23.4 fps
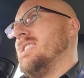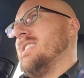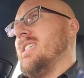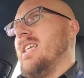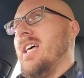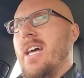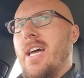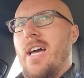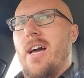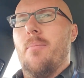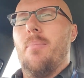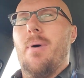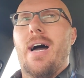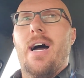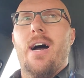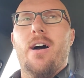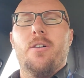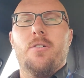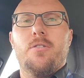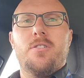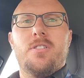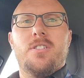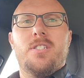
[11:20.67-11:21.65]
like
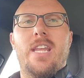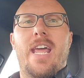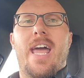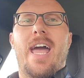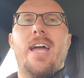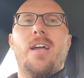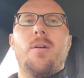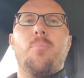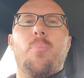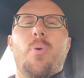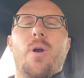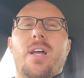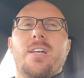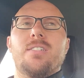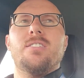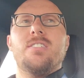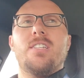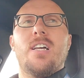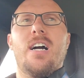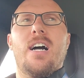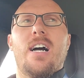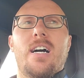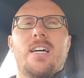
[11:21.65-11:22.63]
about Dak
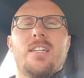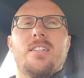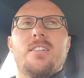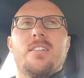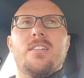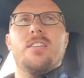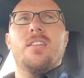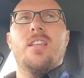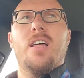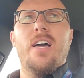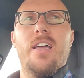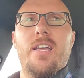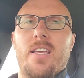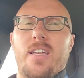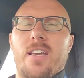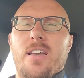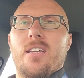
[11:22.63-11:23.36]
Prescott and like